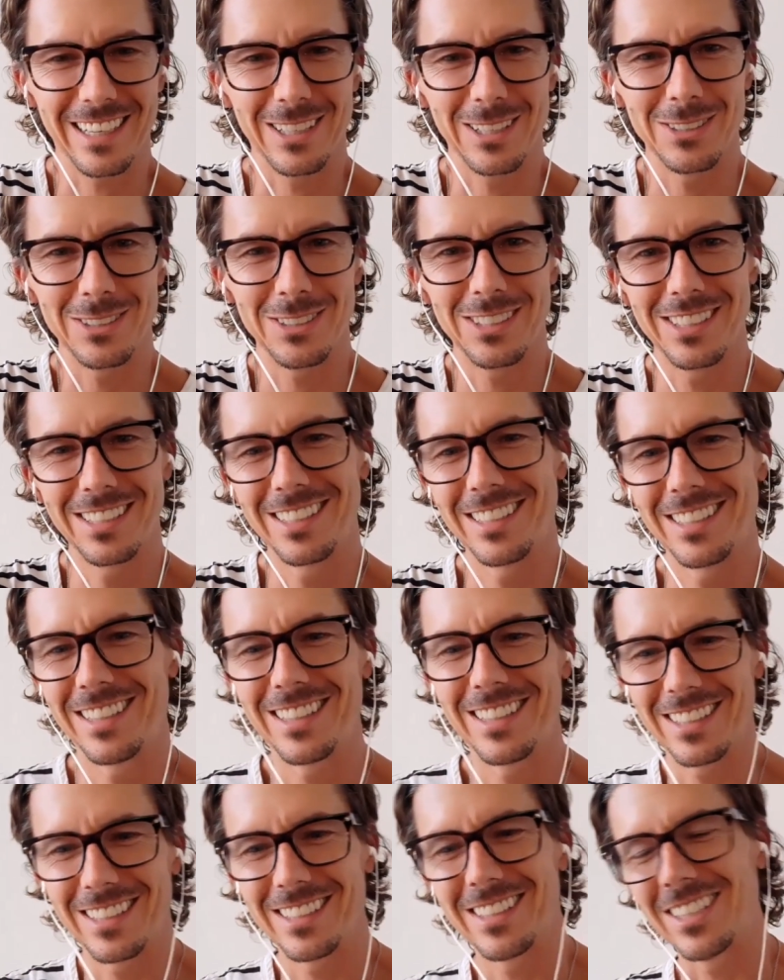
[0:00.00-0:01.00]
tacos,
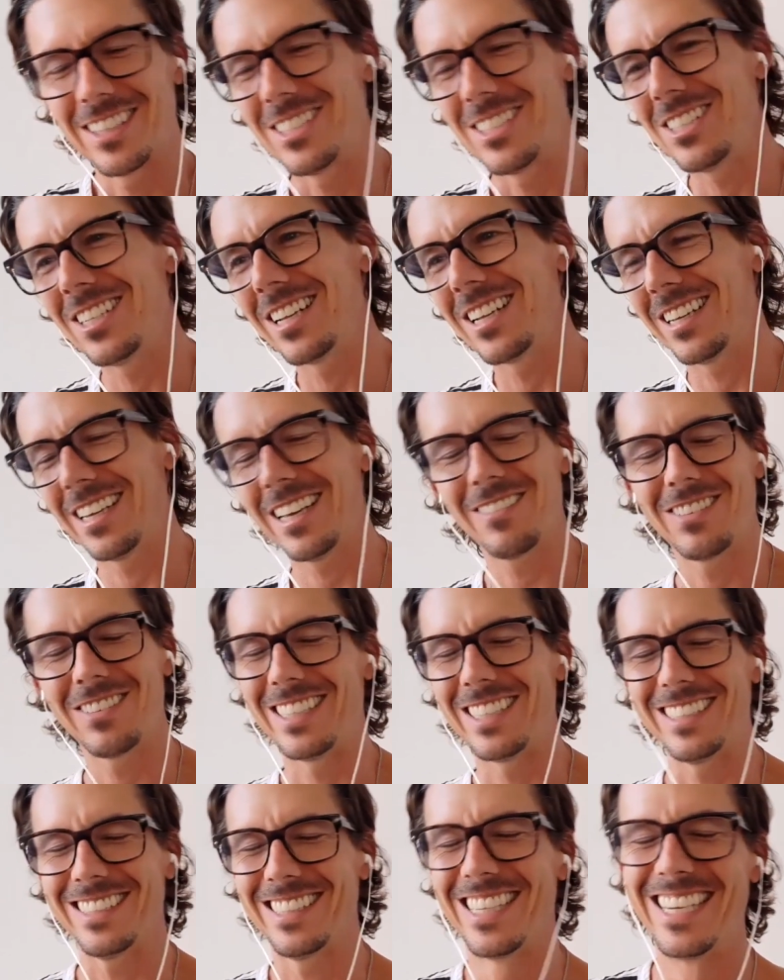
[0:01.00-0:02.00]
tequila,
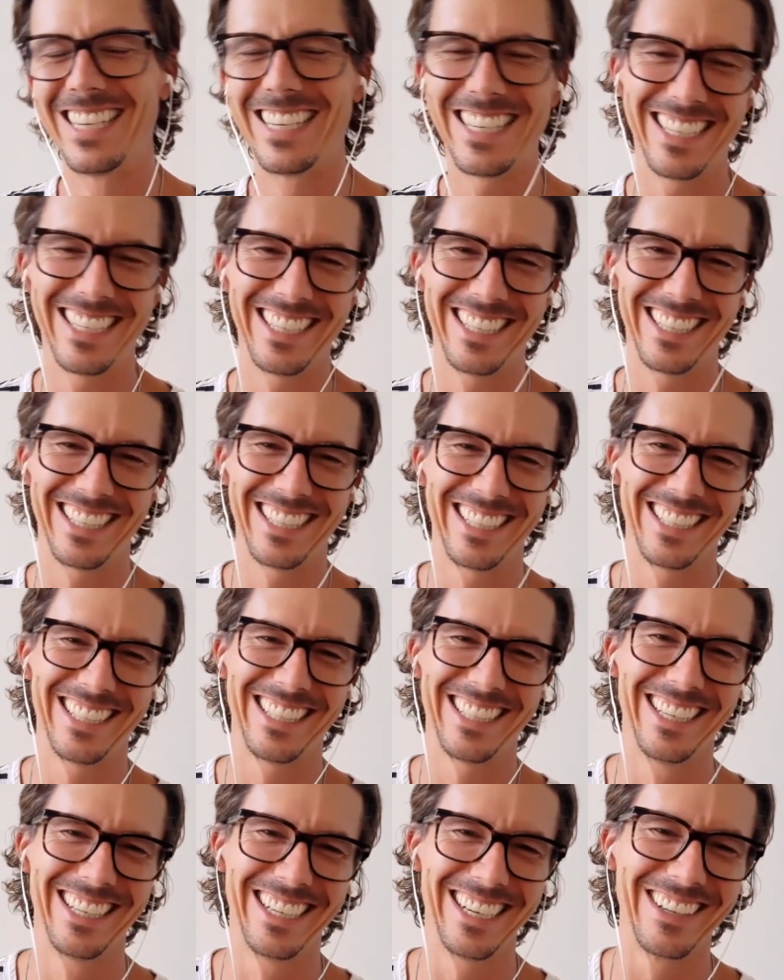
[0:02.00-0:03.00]
everything's true.
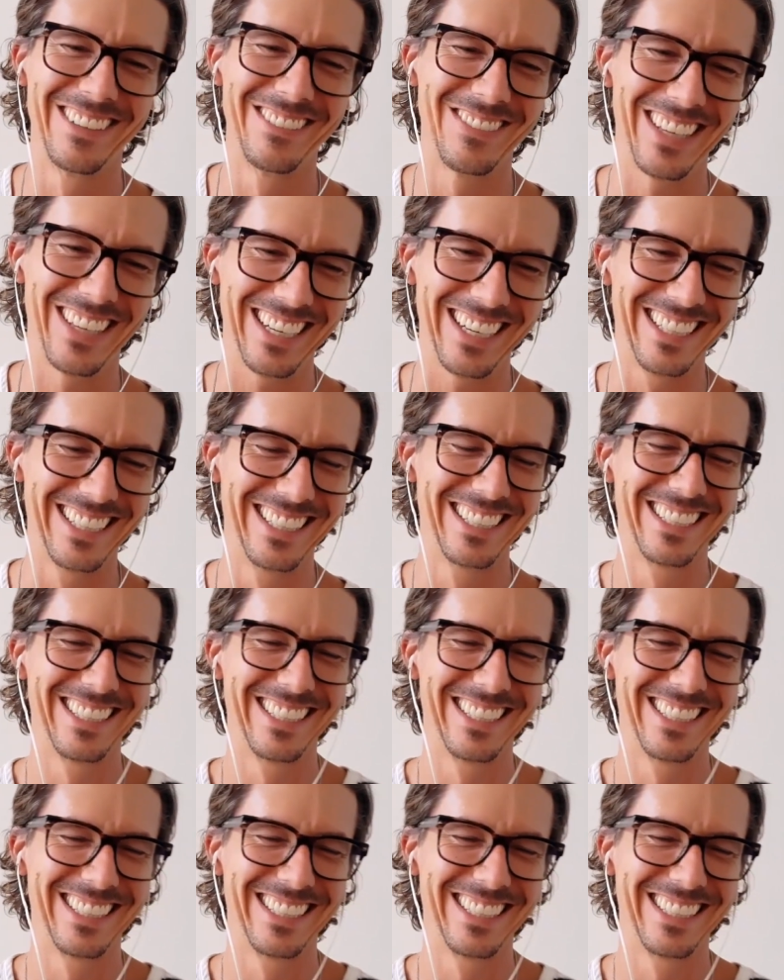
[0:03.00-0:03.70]
I'm kidding.